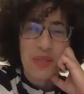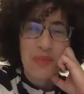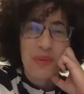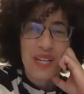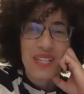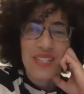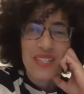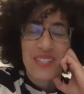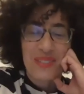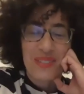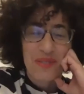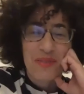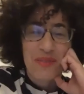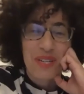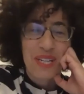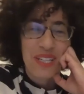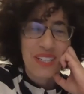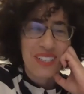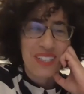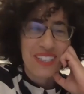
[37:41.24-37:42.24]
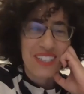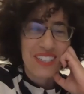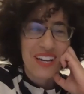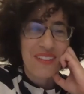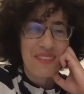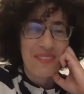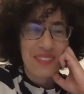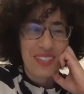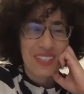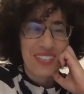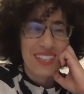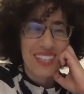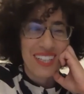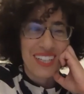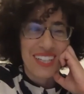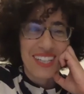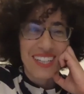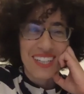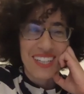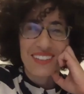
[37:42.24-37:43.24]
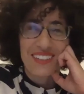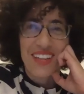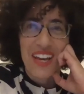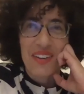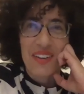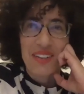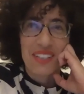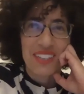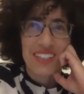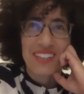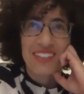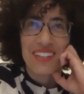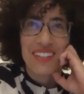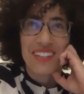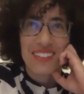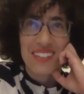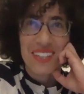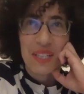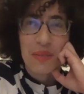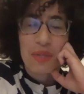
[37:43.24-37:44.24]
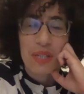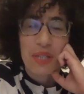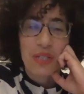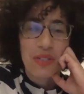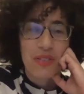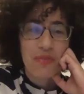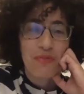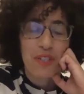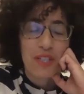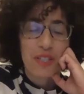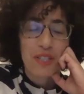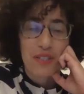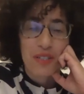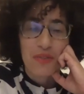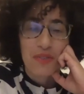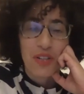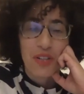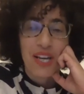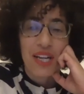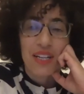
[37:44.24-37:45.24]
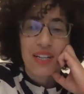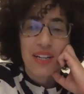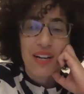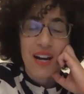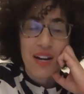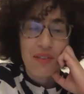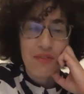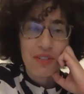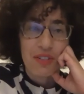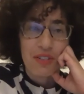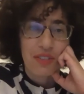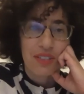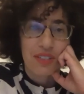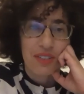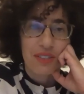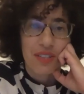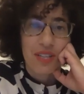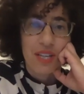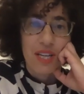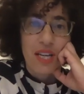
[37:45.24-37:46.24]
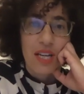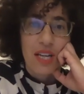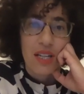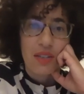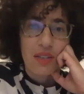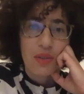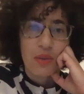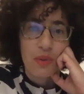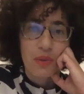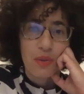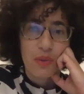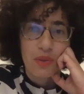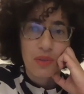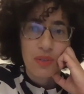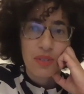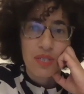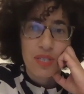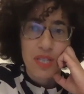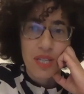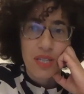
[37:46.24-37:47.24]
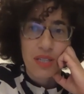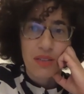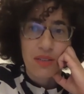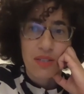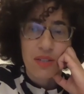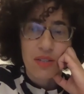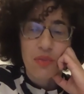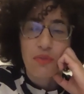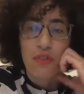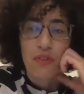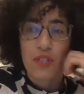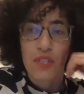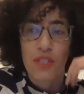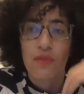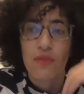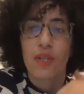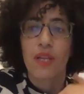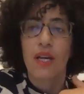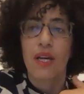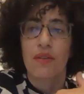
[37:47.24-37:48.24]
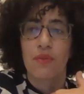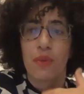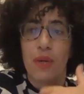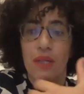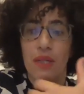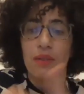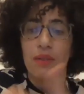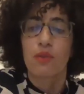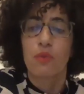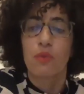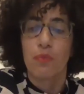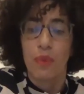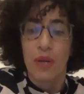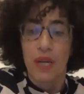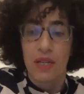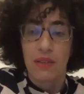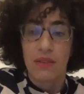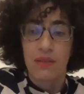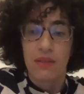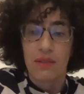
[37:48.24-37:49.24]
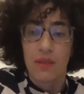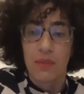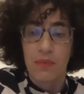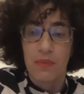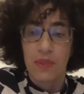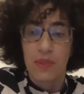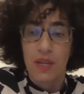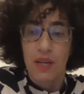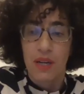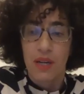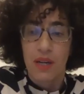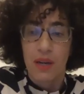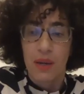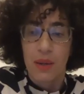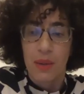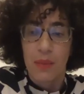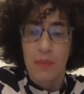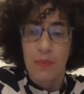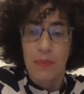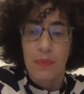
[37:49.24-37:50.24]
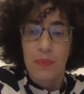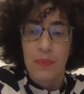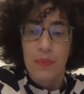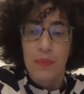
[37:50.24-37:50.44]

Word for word: it was really something uh, daring that i did because first of all i covered it and you couldn't see it. So first of all, I wanted to paint the, the um,